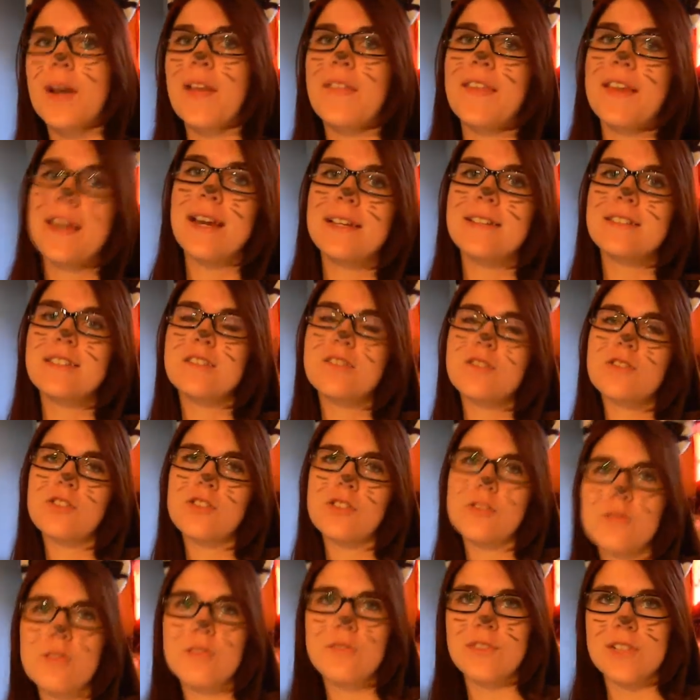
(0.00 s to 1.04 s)
and then I didn't
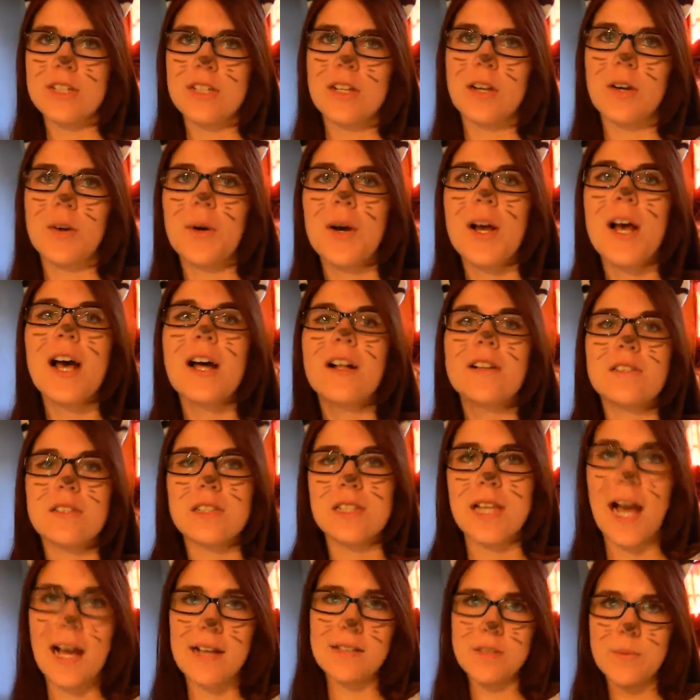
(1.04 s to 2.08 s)
shoot a video
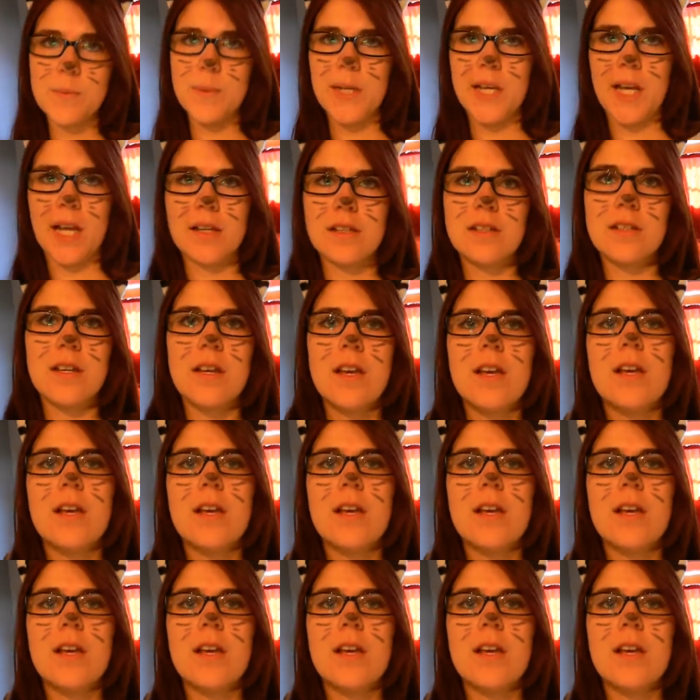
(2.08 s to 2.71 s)
last weekend.